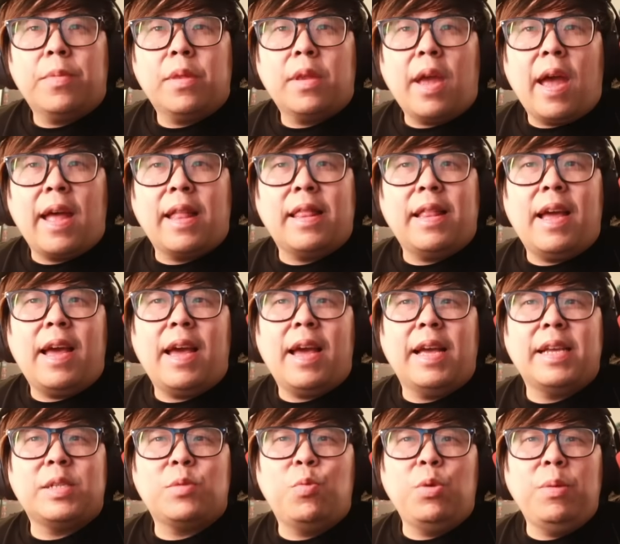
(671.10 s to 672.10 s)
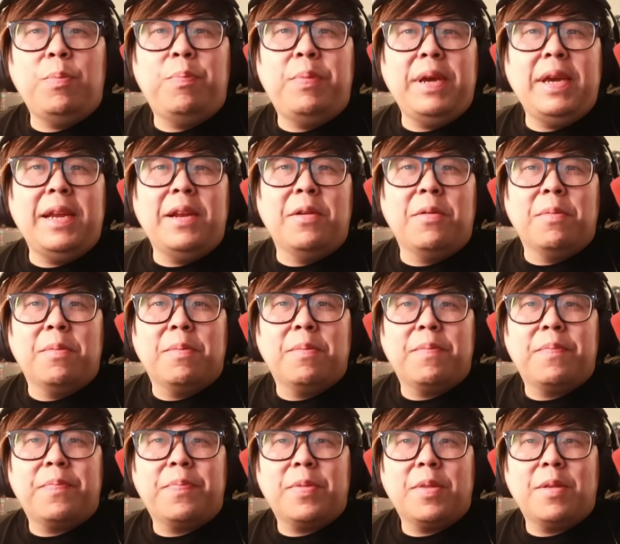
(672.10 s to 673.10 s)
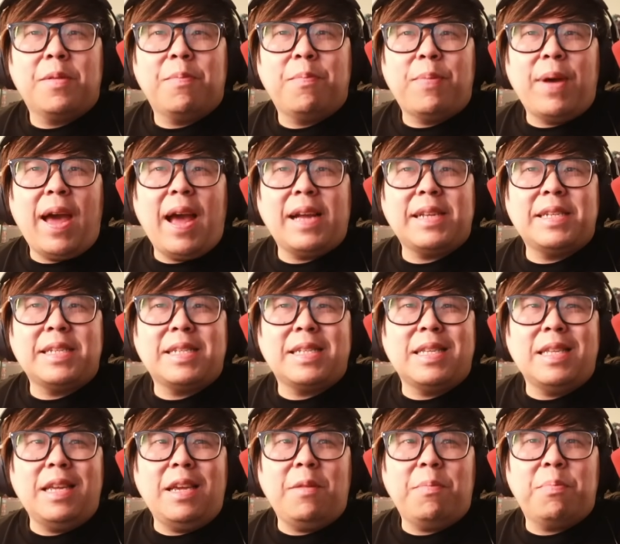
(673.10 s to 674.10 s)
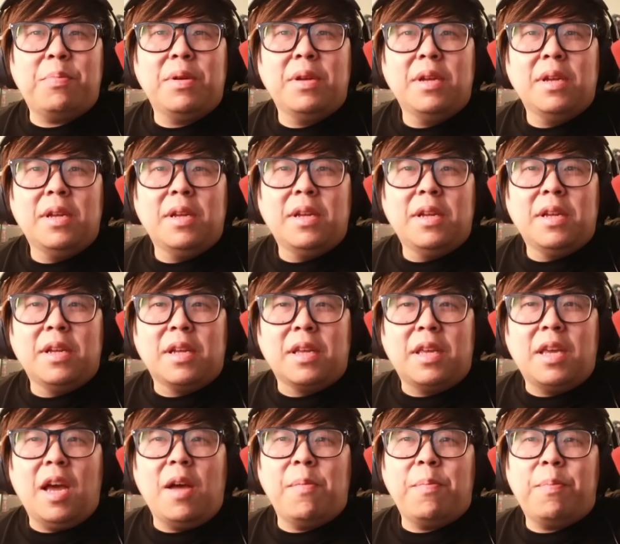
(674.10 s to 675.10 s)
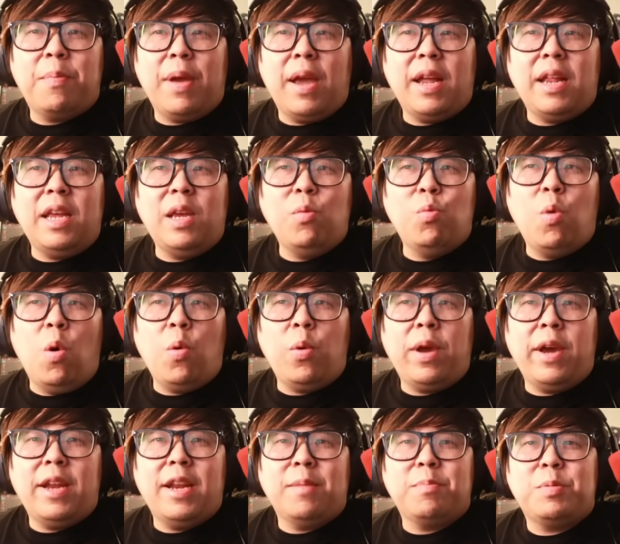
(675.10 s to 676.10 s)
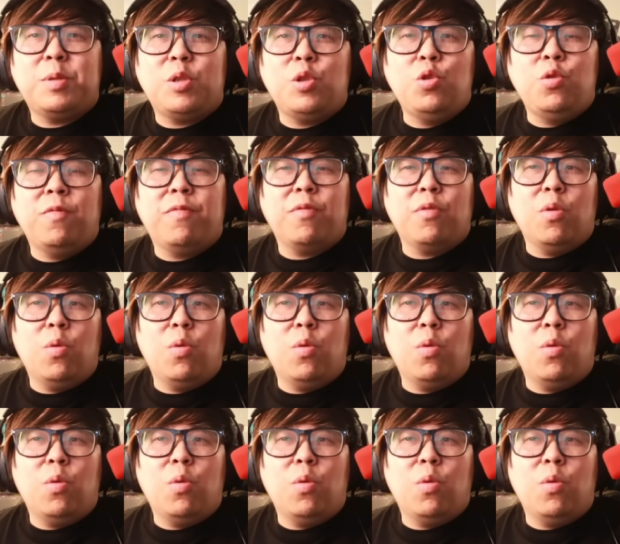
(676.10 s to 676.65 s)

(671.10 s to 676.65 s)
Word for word: At last, we beat him. Back to sleep? Yep, and he won't get up soon for a